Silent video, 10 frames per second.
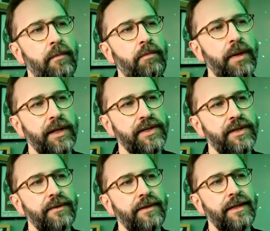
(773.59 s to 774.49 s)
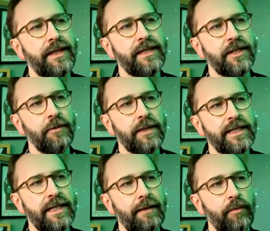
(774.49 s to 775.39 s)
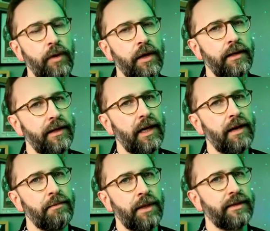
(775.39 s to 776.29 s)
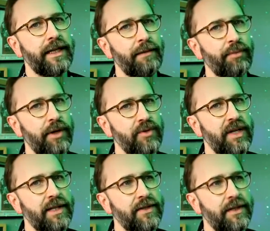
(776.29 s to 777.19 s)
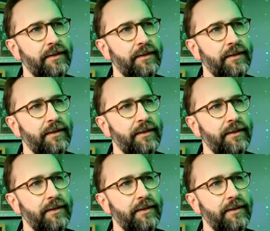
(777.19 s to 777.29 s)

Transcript: But it's only step 1 in our bulking process,